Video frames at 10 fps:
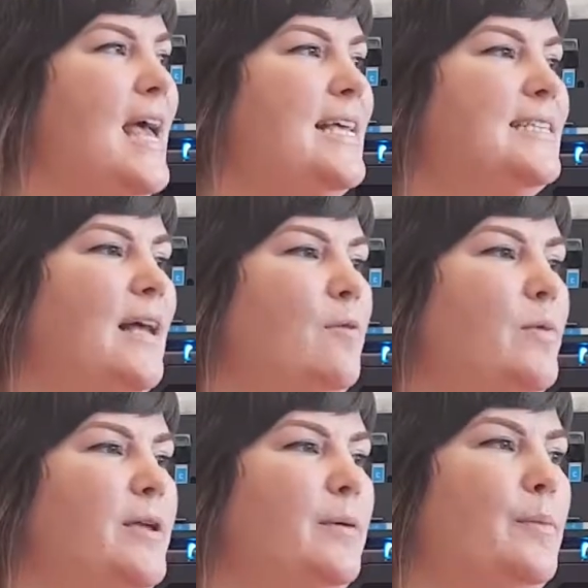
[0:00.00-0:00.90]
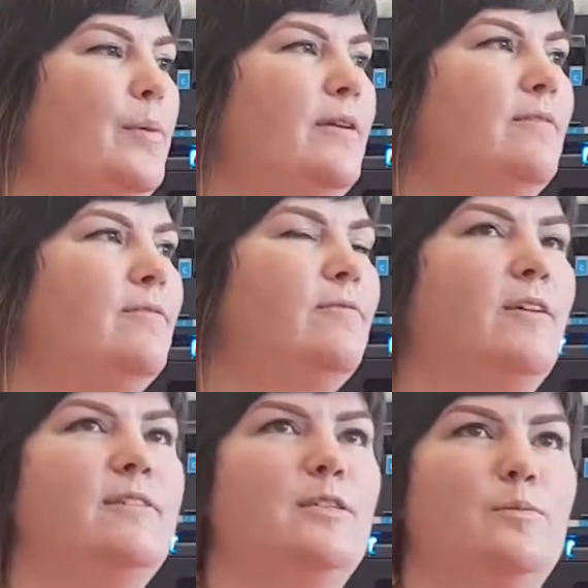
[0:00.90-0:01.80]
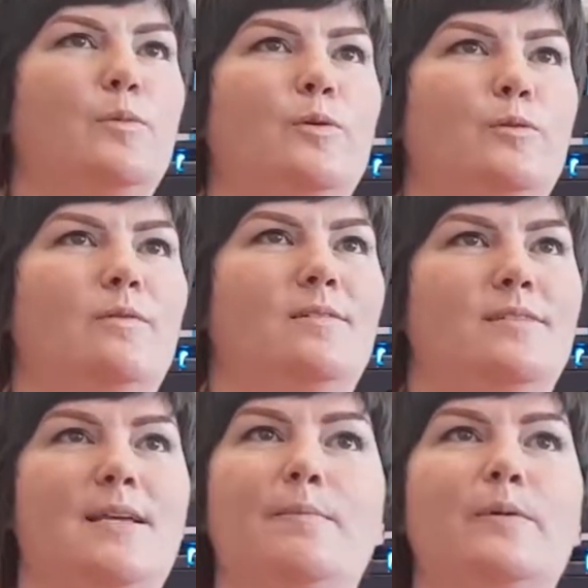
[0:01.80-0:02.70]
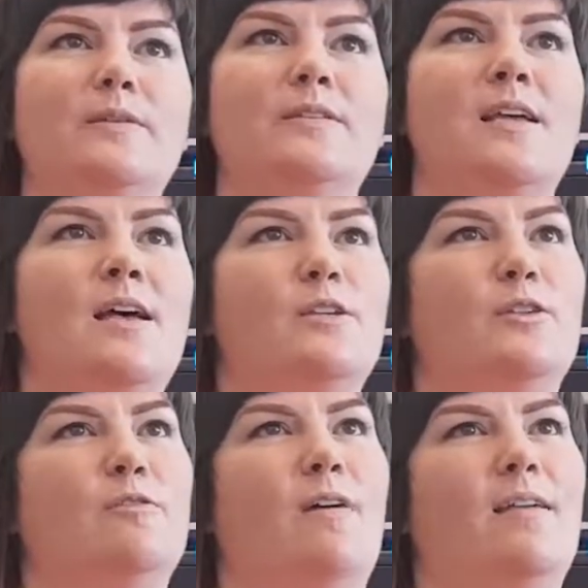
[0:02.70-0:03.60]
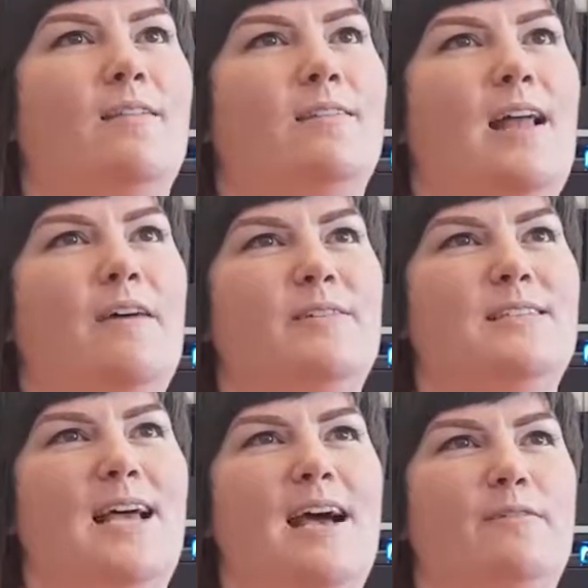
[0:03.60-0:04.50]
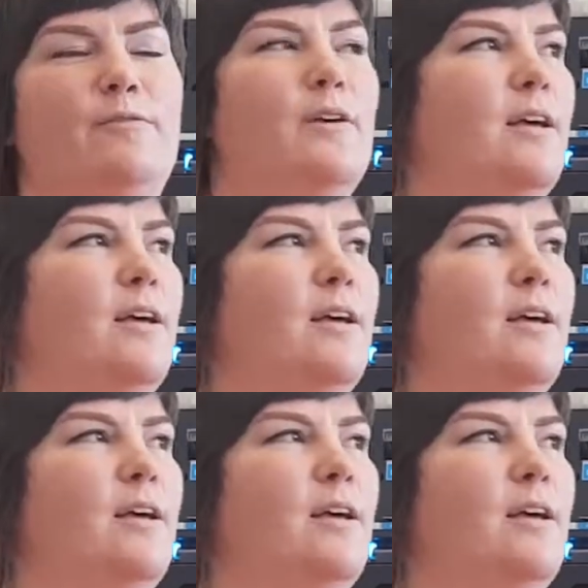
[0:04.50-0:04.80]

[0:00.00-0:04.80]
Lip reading: is that we can print very small samples. So rather than having to have